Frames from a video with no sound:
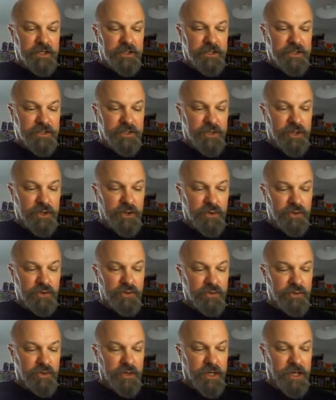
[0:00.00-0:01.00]

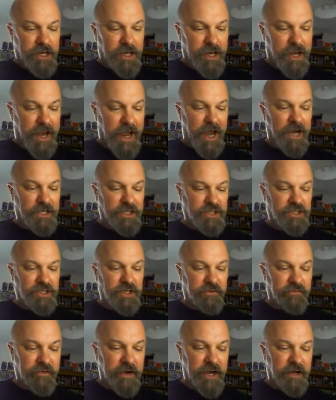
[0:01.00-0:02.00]
to lash
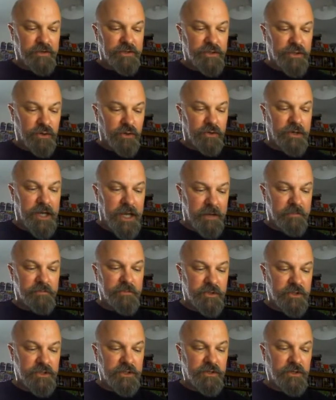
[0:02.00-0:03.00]
around your
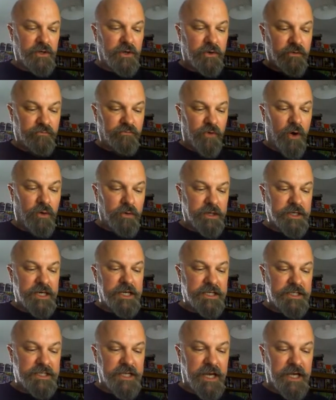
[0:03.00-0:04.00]
limbs. Roll a
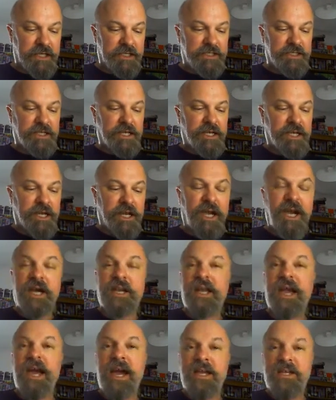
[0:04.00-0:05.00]
d6 and
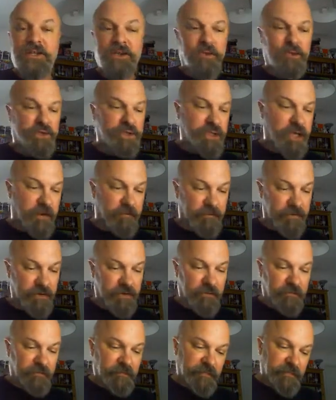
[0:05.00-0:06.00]
add your shift.
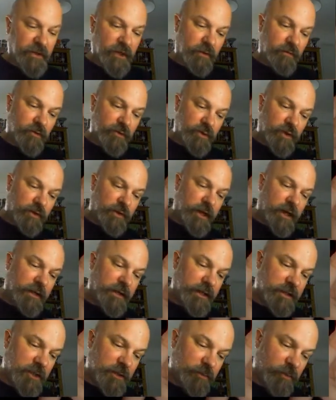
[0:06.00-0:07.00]
We'll do that.
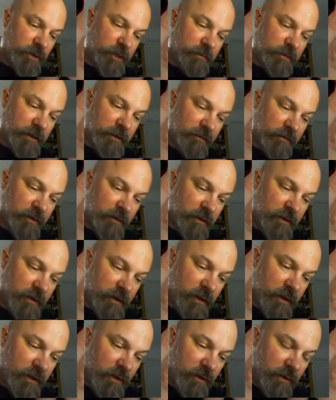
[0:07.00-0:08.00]
Let's just put a bit of
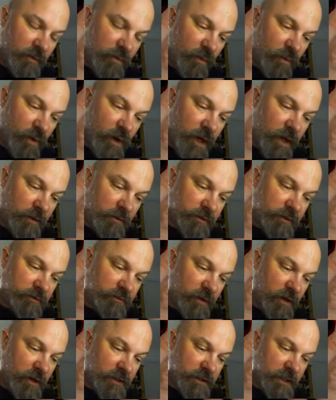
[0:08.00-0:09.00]
wild
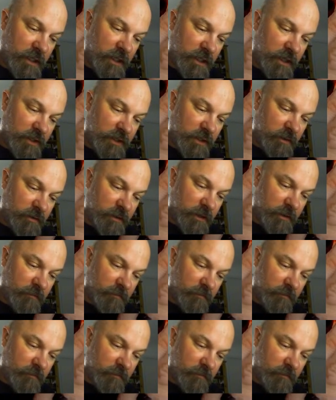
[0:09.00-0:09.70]
grass in here, shall we?